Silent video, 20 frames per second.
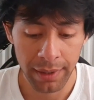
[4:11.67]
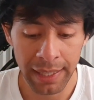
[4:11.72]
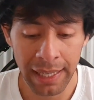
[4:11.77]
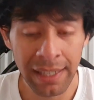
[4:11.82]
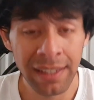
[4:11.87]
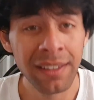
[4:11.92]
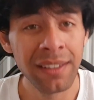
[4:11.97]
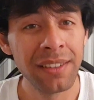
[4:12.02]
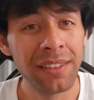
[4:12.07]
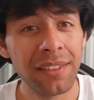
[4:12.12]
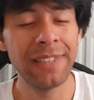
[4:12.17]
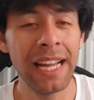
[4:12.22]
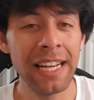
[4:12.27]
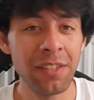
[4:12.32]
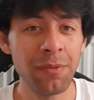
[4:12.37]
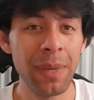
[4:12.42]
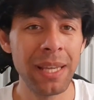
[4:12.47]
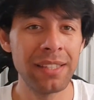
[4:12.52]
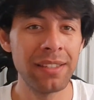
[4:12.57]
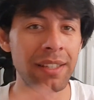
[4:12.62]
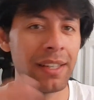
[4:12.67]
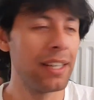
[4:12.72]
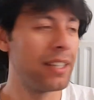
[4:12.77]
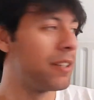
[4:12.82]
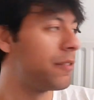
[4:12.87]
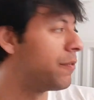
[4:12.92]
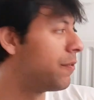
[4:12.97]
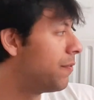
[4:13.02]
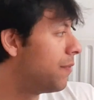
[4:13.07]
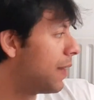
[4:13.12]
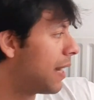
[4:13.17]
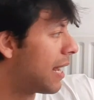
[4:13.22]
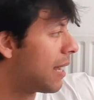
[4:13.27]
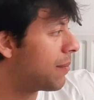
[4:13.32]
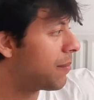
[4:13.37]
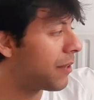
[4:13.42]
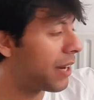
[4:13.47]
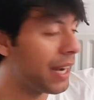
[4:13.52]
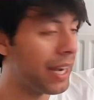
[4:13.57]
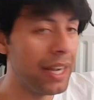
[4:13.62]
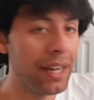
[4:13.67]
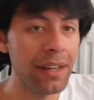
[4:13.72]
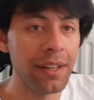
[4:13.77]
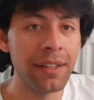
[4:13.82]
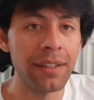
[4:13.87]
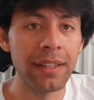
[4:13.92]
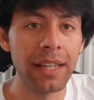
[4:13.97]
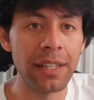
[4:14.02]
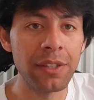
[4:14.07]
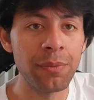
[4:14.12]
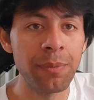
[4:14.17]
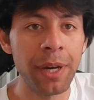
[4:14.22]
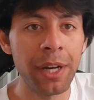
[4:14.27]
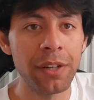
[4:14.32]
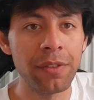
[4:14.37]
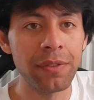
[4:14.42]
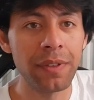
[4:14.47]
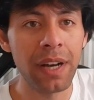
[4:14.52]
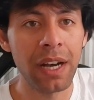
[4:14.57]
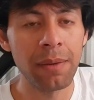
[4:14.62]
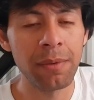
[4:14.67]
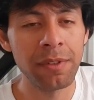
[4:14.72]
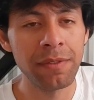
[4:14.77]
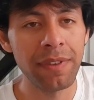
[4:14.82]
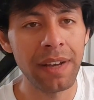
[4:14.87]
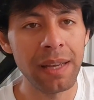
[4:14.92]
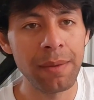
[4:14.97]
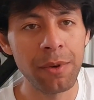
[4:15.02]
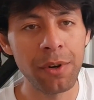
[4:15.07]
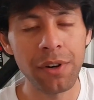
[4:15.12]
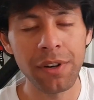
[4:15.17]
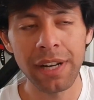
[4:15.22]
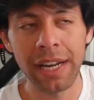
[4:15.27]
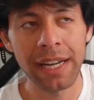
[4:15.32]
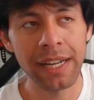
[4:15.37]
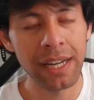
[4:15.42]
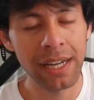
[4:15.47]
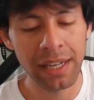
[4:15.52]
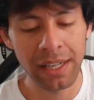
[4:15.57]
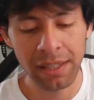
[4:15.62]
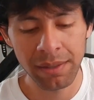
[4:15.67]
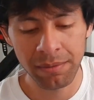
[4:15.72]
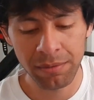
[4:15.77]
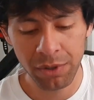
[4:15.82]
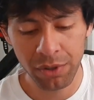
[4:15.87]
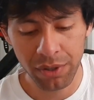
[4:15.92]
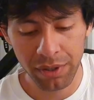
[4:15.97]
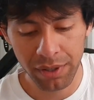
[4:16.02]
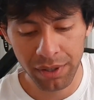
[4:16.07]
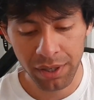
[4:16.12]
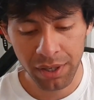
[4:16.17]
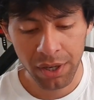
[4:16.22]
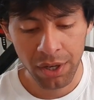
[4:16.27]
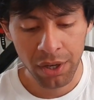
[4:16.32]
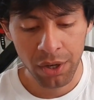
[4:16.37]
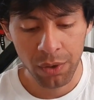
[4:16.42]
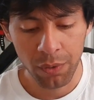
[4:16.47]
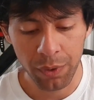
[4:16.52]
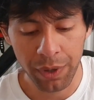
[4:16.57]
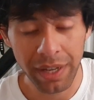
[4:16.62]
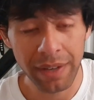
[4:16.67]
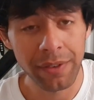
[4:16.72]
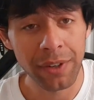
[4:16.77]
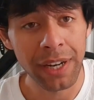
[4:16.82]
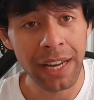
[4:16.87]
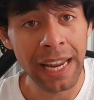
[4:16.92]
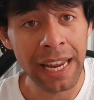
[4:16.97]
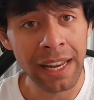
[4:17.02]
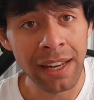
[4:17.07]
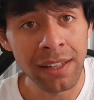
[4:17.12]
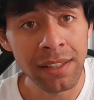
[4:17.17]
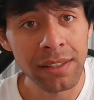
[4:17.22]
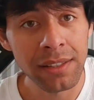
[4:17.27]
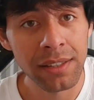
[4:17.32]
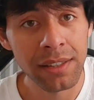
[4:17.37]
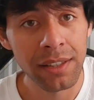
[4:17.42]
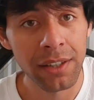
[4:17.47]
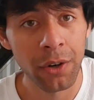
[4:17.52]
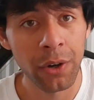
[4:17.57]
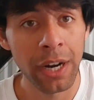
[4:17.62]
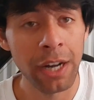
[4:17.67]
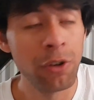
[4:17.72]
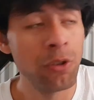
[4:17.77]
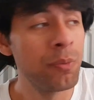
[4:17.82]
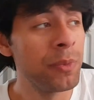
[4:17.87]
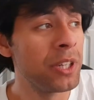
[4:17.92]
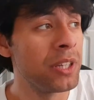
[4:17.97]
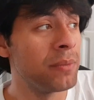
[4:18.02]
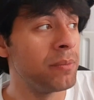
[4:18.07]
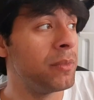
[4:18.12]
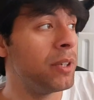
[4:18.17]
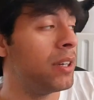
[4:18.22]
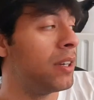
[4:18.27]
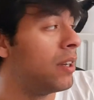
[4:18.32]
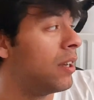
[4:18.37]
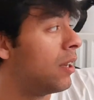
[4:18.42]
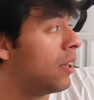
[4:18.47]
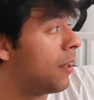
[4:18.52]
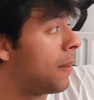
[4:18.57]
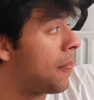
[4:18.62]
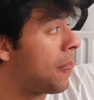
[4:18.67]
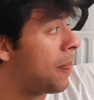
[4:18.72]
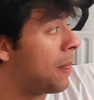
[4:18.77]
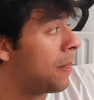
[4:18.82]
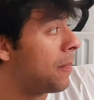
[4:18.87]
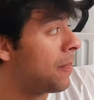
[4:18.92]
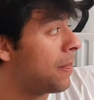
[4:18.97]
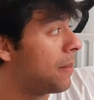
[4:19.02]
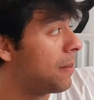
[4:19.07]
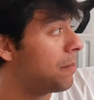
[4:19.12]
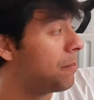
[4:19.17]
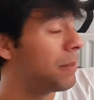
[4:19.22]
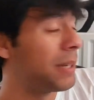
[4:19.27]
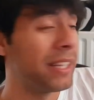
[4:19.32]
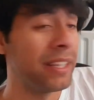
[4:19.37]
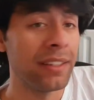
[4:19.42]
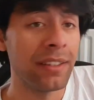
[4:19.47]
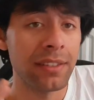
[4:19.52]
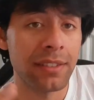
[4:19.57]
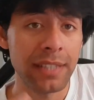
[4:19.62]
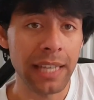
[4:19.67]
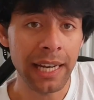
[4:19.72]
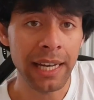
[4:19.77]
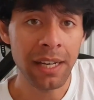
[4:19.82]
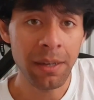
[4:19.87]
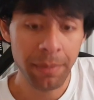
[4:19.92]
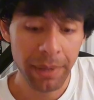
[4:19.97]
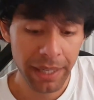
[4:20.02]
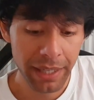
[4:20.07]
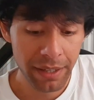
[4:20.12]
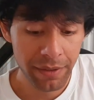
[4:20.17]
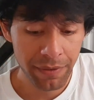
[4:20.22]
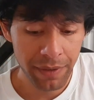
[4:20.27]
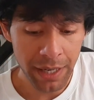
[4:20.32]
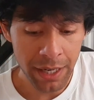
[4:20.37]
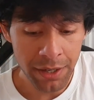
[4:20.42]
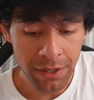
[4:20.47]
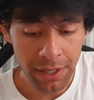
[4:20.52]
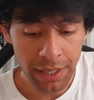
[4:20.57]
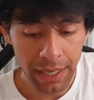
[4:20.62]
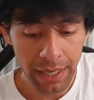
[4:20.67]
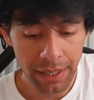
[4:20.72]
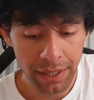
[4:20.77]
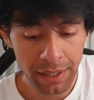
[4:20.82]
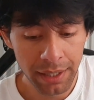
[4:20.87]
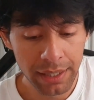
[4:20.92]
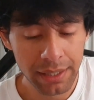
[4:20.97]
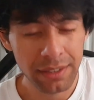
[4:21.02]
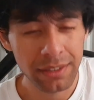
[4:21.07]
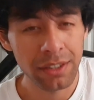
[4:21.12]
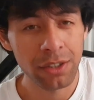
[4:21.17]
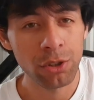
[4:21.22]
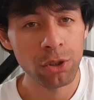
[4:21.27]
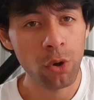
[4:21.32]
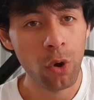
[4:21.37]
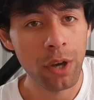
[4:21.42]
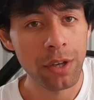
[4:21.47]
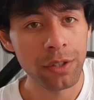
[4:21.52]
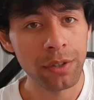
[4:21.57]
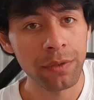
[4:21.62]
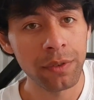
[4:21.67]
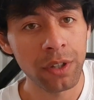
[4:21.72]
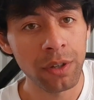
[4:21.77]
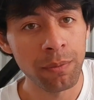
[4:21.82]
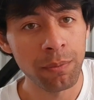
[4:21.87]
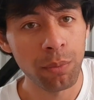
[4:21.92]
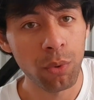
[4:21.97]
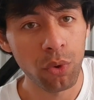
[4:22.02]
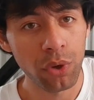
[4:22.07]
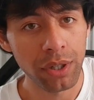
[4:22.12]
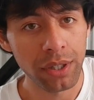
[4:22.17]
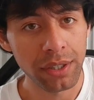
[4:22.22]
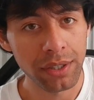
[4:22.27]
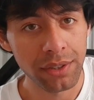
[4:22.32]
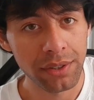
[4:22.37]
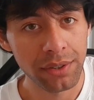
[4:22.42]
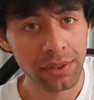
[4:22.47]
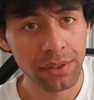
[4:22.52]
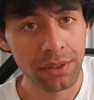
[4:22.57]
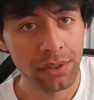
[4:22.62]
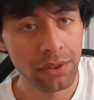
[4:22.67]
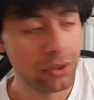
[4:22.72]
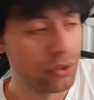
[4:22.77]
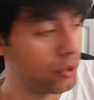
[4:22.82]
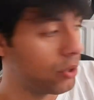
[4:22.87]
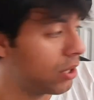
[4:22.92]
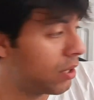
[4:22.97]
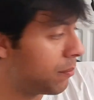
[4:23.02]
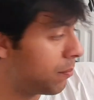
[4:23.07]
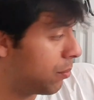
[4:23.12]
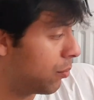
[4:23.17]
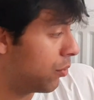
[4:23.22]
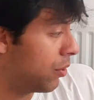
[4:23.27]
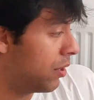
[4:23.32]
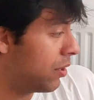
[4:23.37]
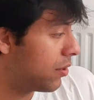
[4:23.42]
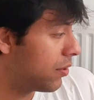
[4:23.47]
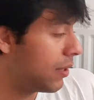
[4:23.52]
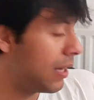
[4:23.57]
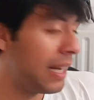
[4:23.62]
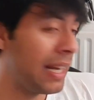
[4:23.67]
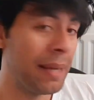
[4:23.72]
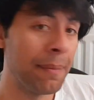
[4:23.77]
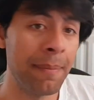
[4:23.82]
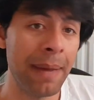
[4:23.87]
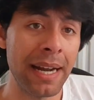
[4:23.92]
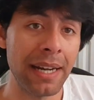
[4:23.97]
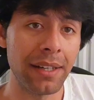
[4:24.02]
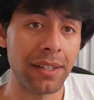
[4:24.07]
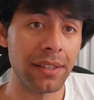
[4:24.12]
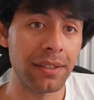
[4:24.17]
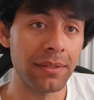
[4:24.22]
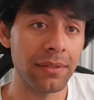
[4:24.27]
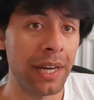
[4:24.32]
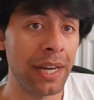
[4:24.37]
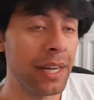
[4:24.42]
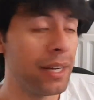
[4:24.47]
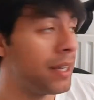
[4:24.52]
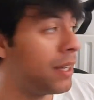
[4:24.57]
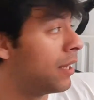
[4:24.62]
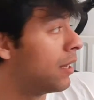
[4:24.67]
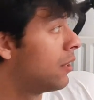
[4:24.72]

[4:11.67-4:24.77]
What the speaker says: Then that's basically the frame, right? That's made of carbon fiber or titanium or whatever else, or aluminum. But then the second big differentiator is the choice of components. So components really matter, right?